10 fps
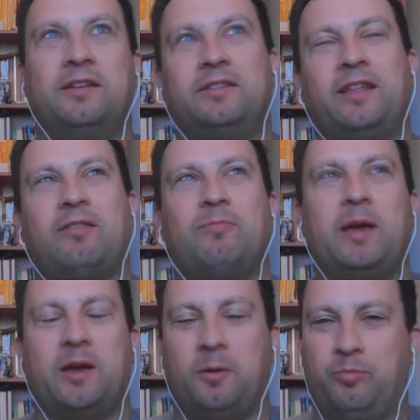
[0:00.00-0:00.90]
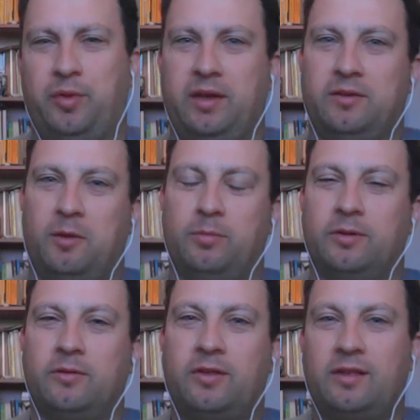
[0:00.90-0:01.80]
let's make up big
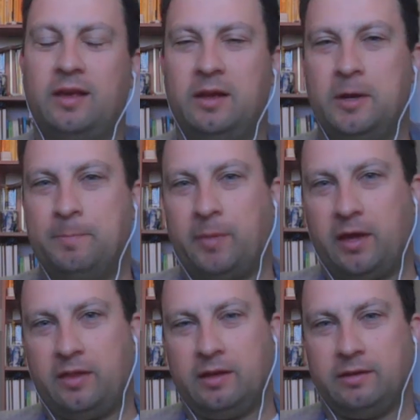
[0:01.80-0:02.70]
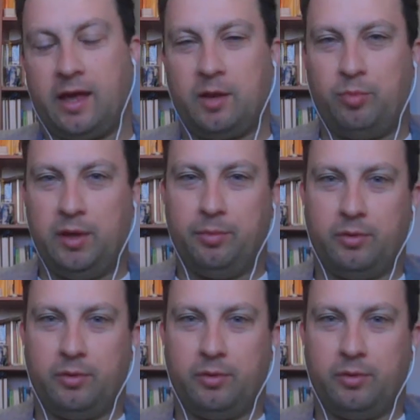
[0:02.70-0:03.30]
numbers. I think a lot of people,